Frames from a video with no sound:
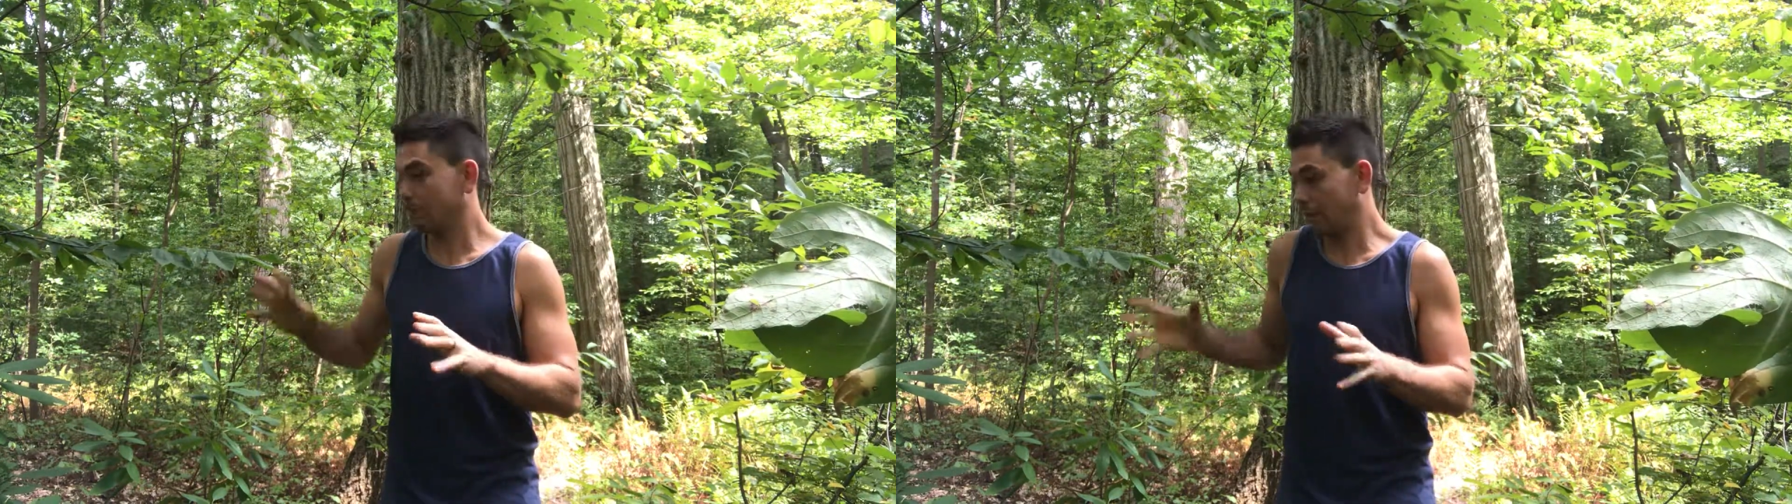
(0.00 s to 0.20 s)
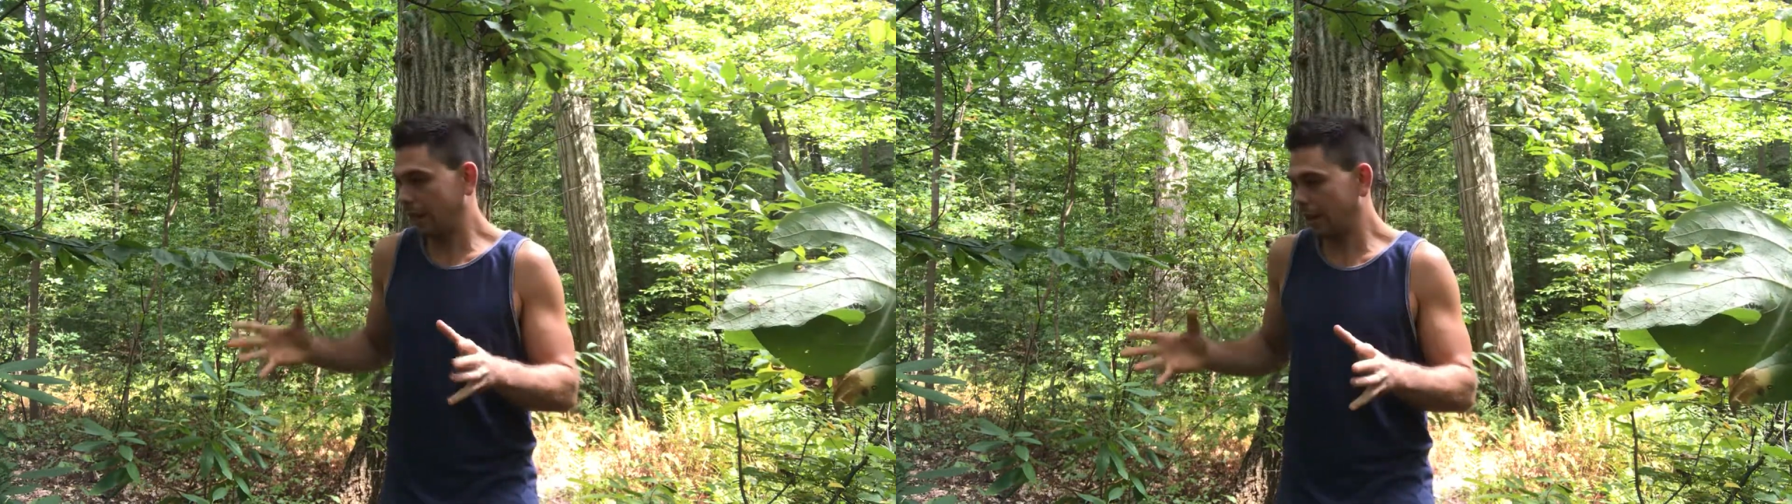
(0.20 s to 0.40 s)

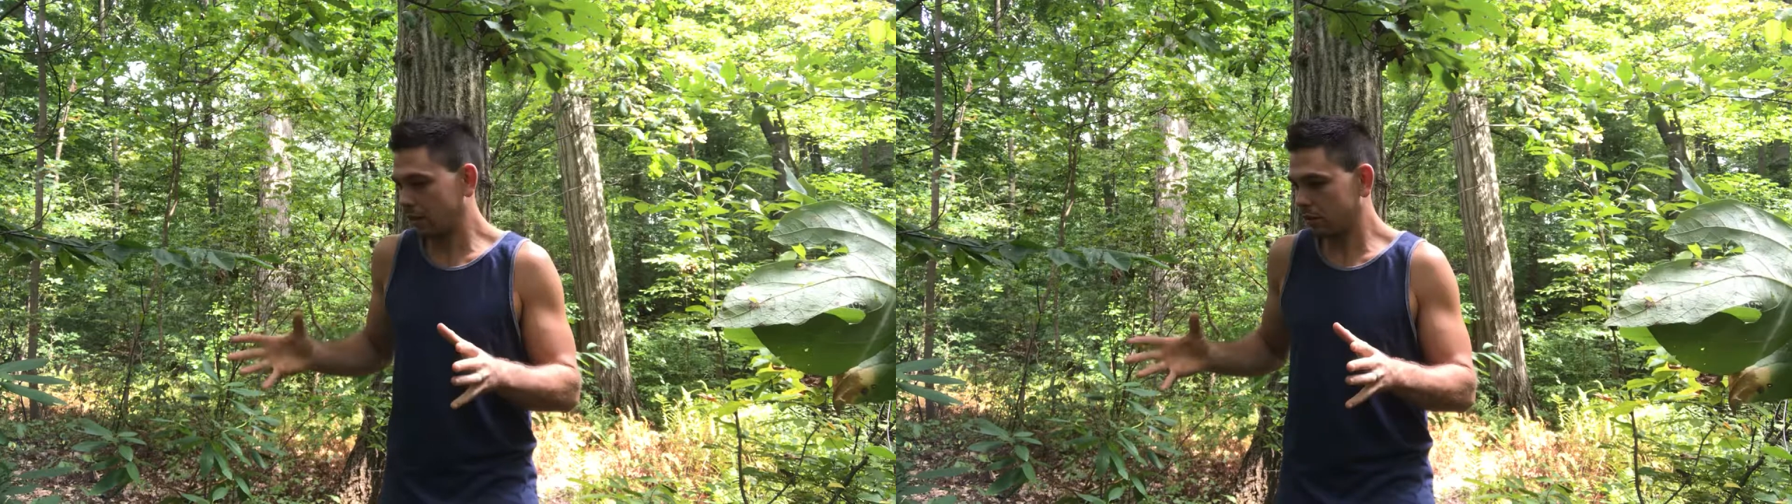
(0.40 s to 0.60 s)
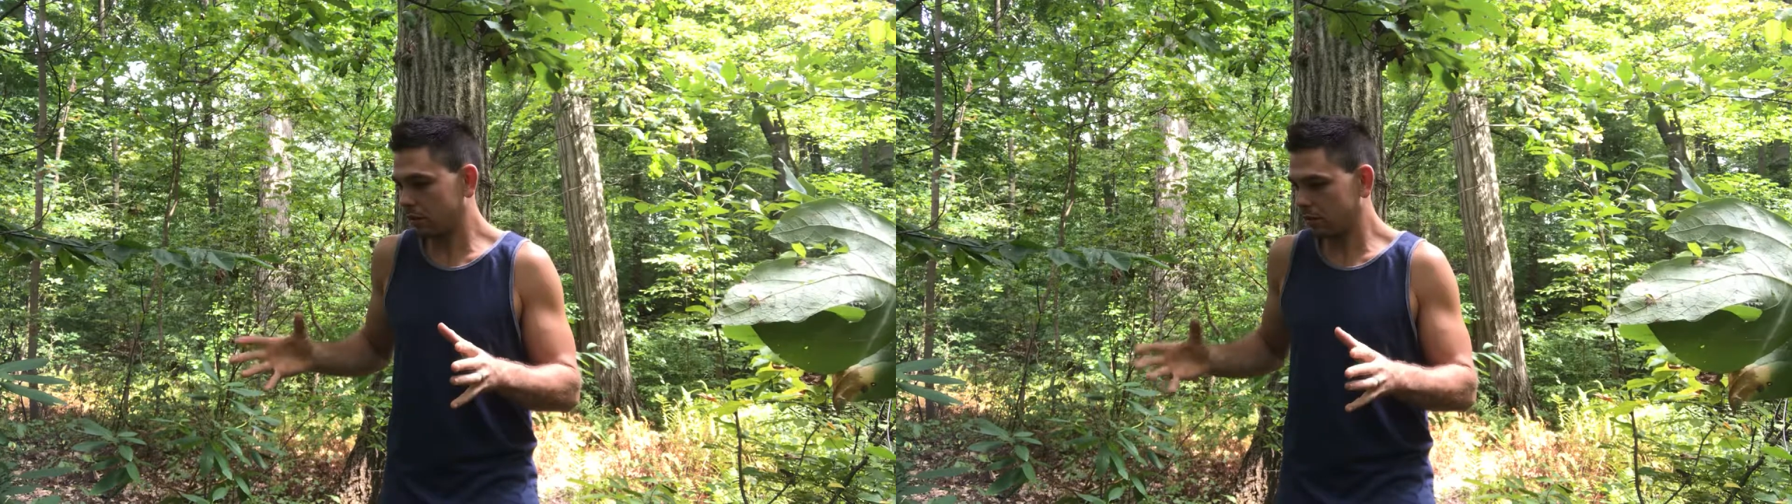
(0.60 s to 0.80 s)

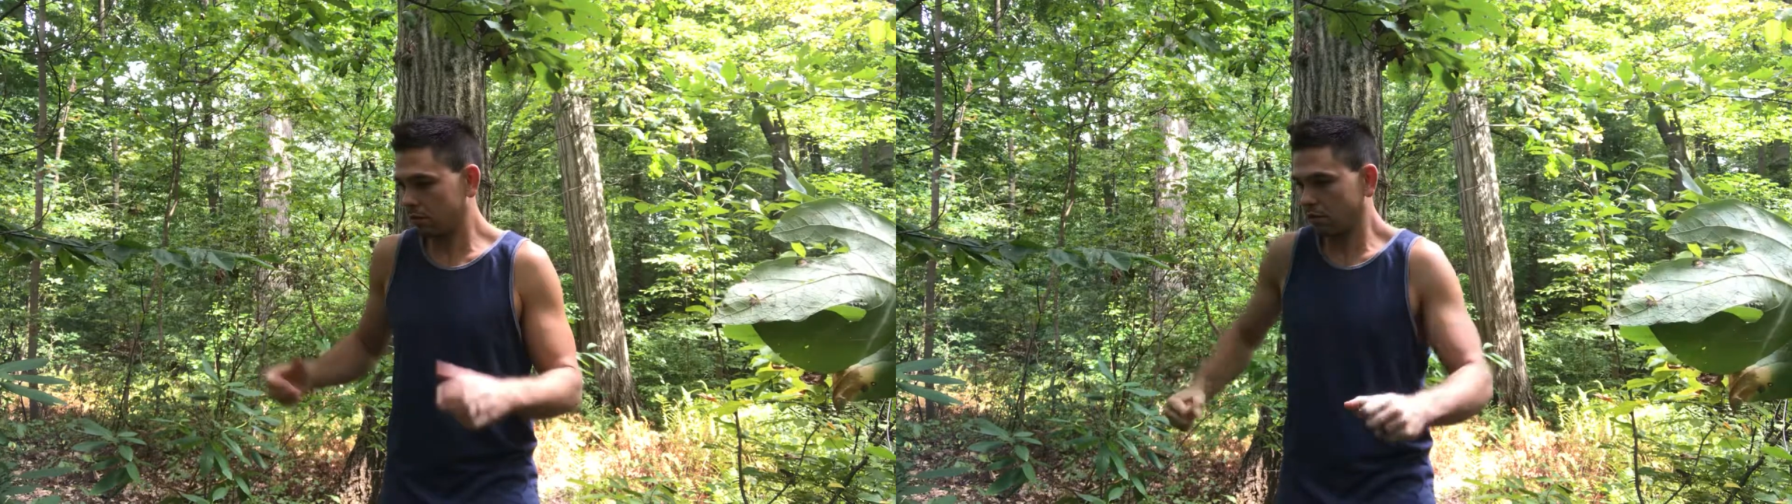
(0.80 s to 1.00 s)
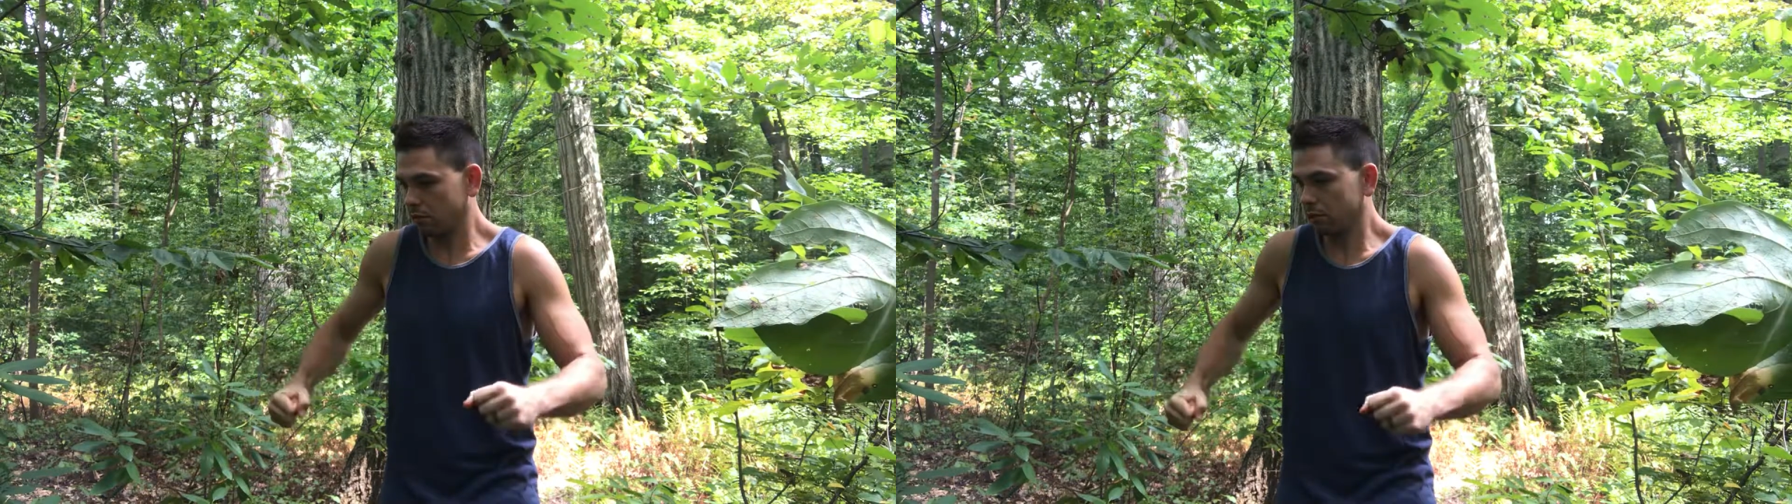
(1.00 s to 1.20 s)
plants,
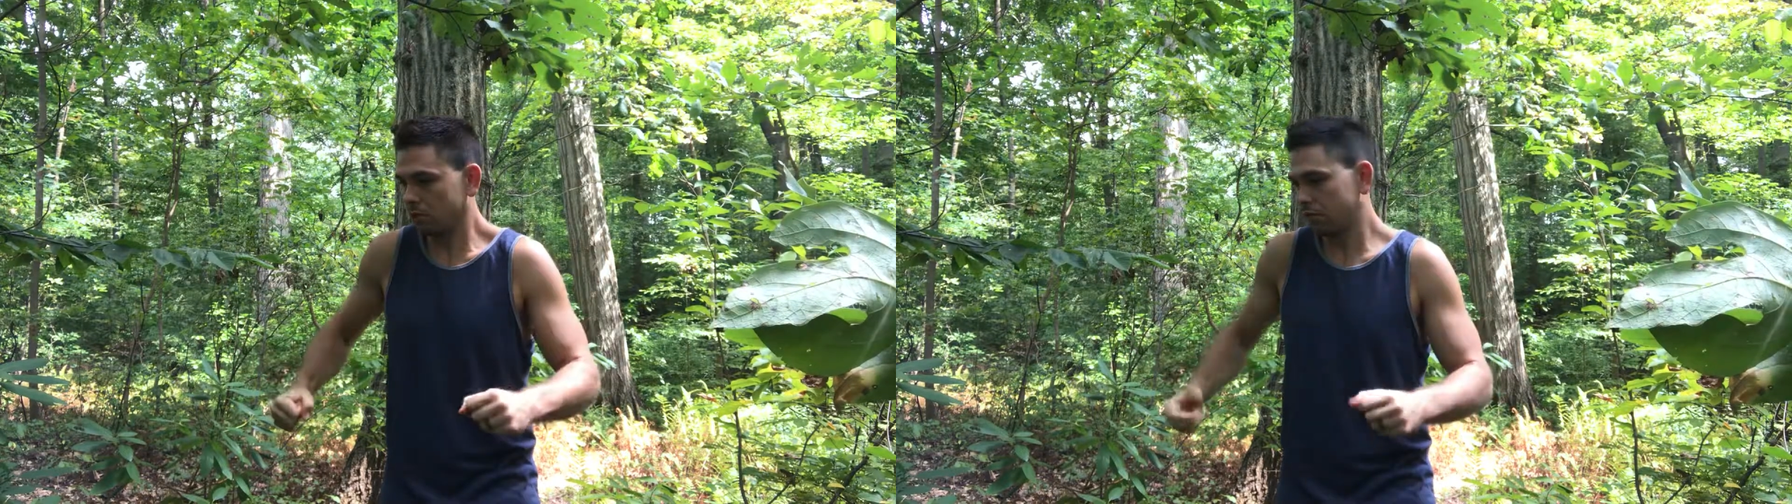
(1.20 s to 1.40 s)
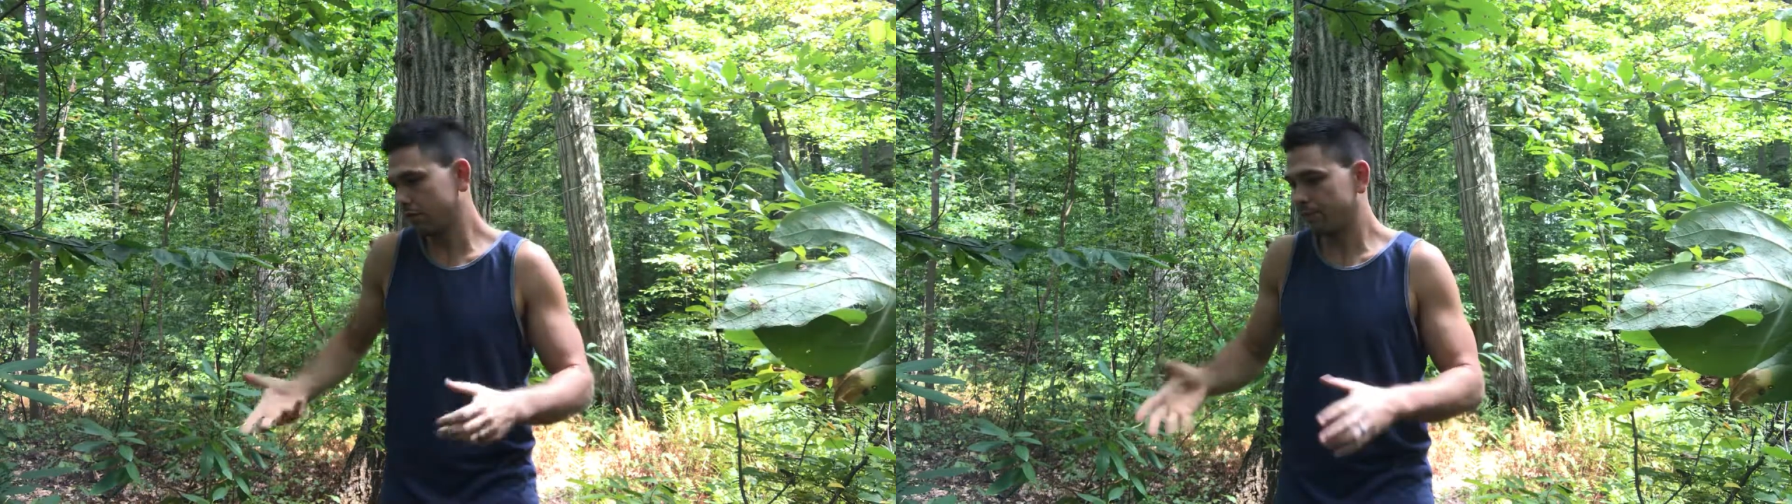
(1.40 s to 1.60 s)
well,